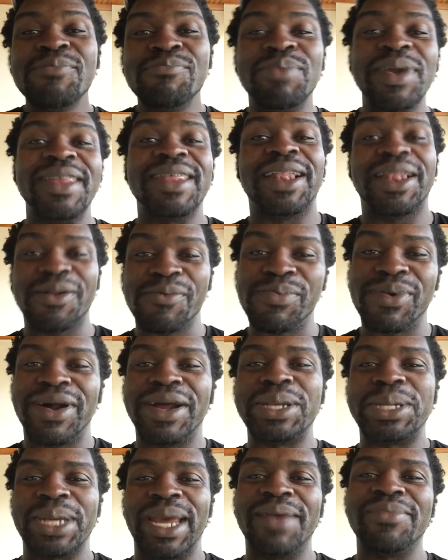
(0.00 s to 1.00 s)
Be the
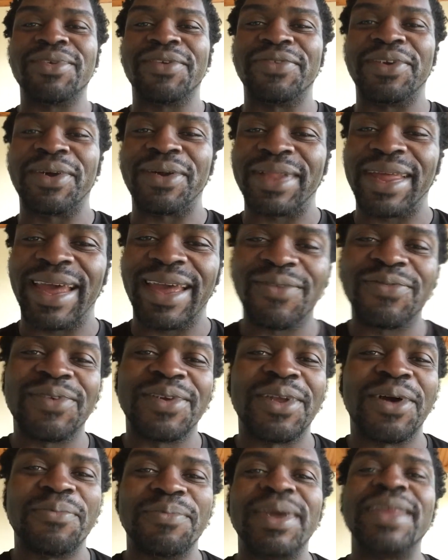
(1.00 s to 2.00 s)
LeBron James of your life.
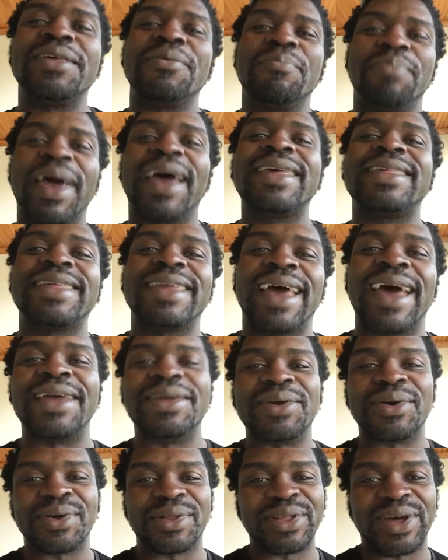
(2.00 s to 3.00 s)
Be the best
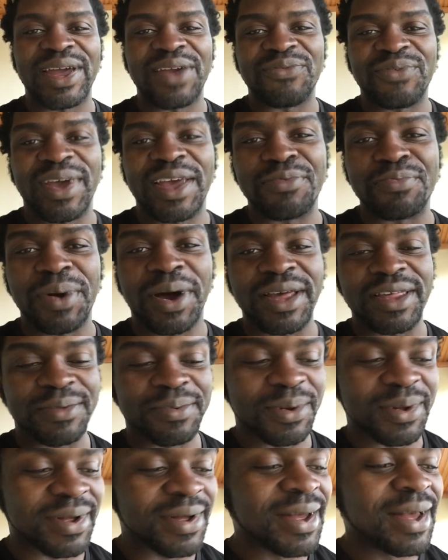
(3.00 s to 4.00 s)
at your life as
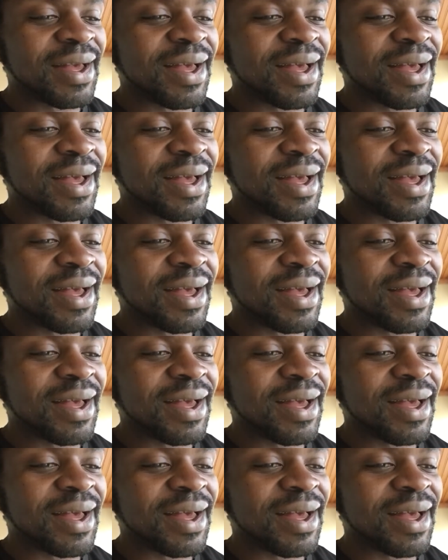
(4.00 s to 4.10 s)
possible,